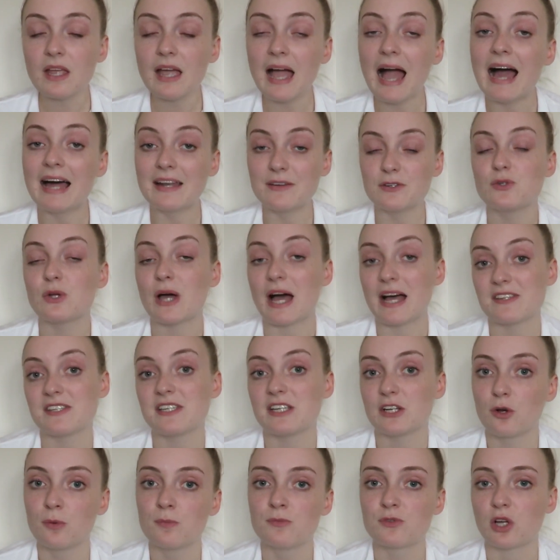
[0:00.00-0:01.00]
and as
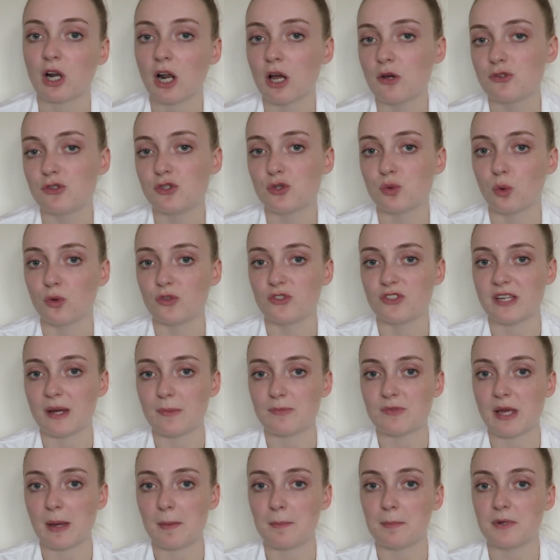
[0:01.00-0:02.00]
it comes closer towards
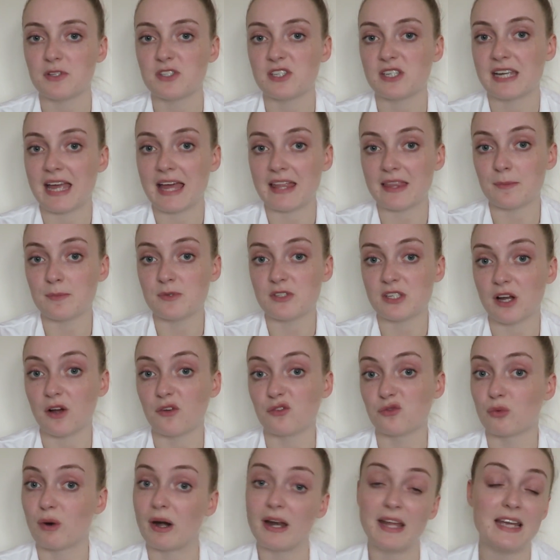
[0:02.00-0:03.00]
September to get
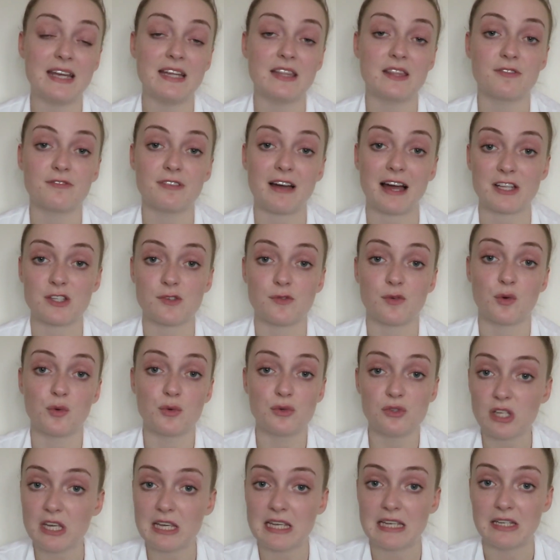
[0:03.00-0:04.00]
themselves ready in the fact of a
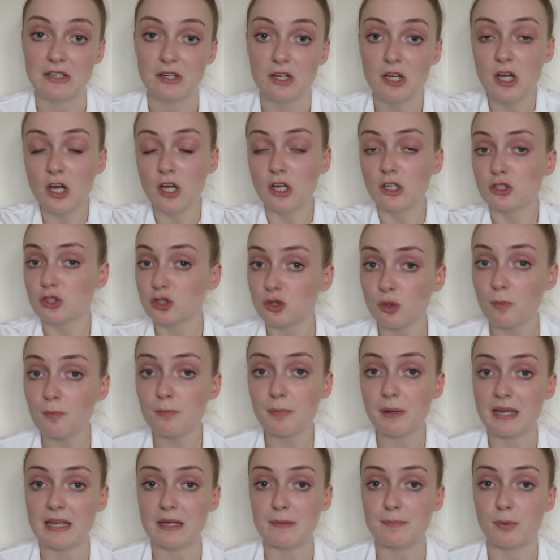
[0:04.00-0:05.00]
routine. Some
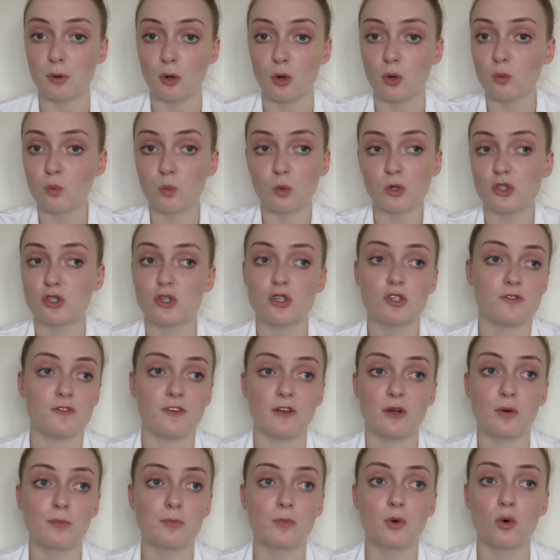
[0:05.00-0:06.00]
people would just
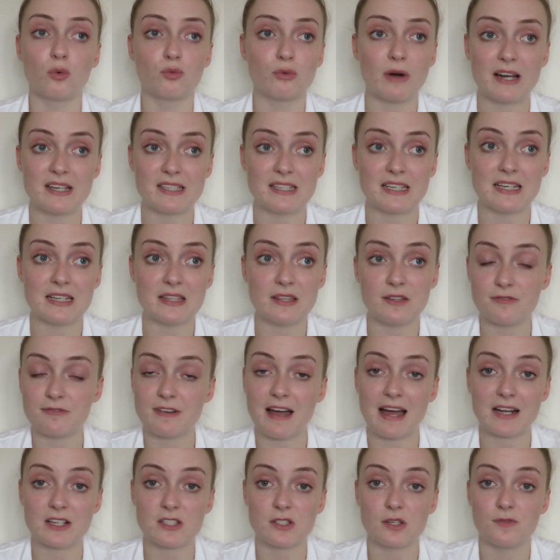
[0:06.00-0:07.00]
feel more ready the
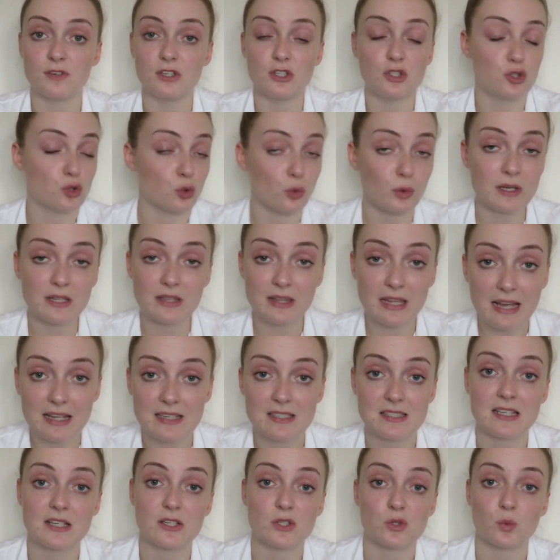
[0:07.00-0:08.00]
fact of enjoying their
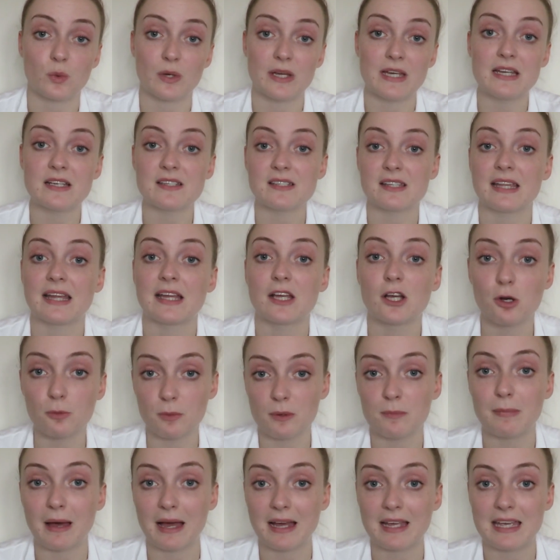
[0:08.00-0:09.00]
6 weeks and then
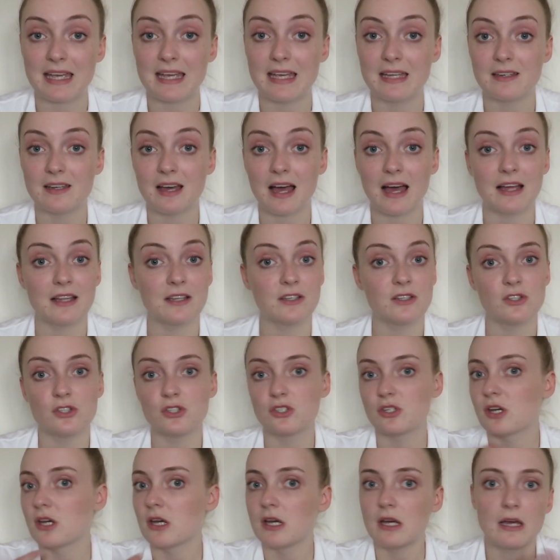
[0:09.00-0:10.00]
coming back in
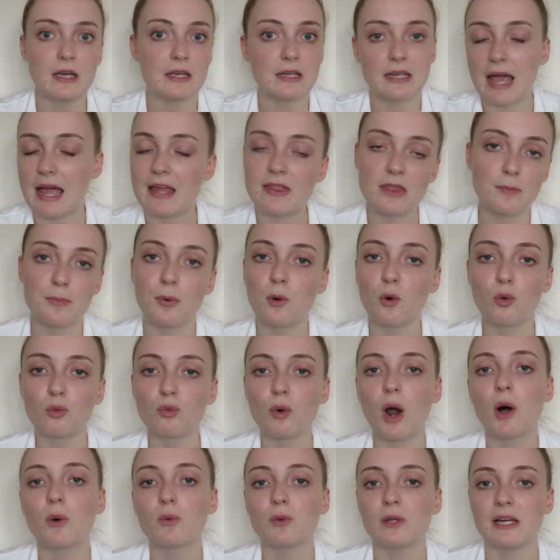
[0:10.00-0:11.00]
and getting the ball
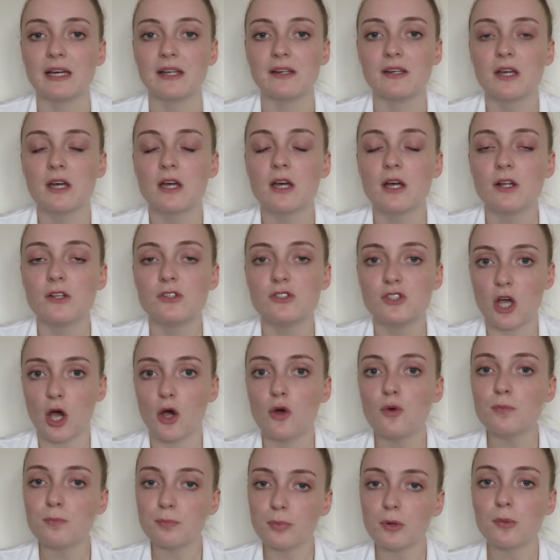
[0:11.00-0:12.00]
rolling.
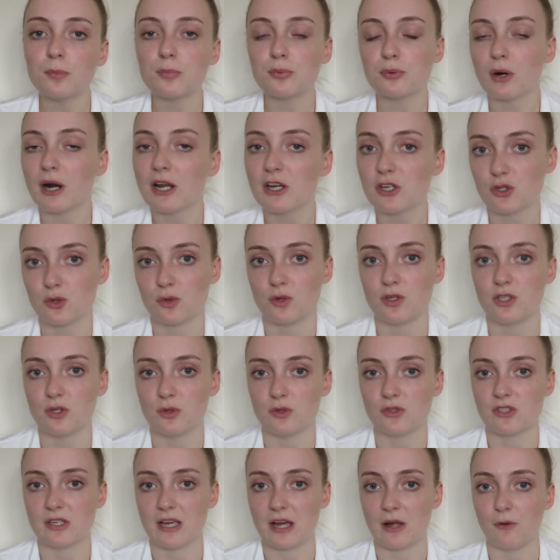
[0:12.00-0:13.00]
Don't put pressure on
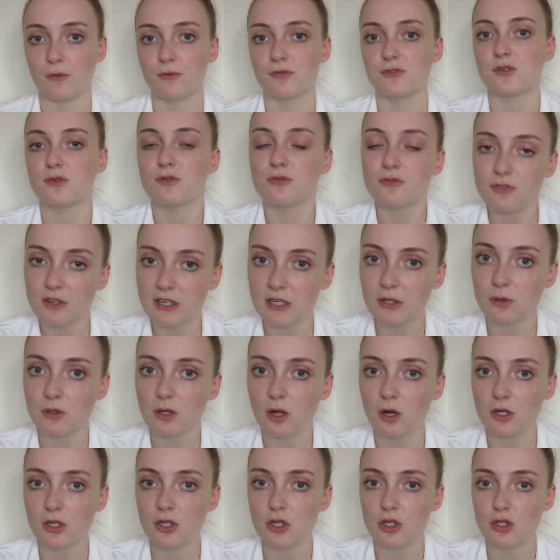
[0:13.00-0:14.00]
yourself to feel
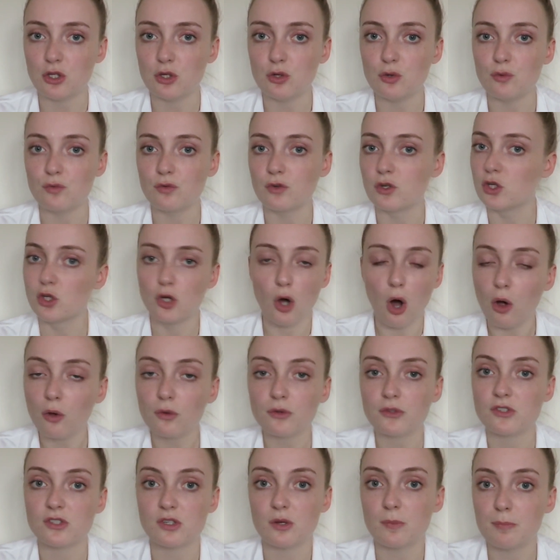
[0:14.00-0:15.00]
like you've
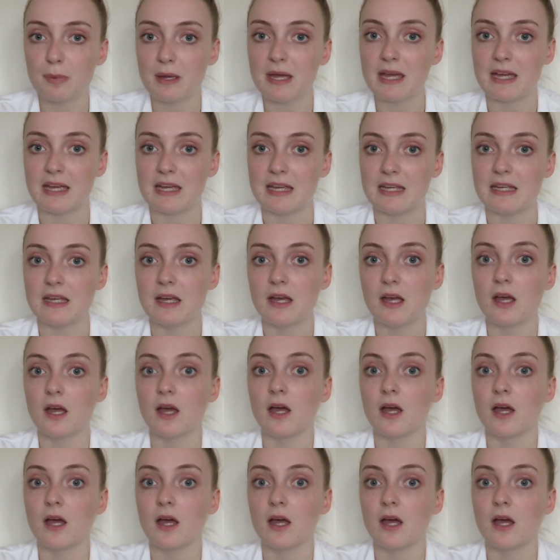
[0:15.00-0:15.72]
got to be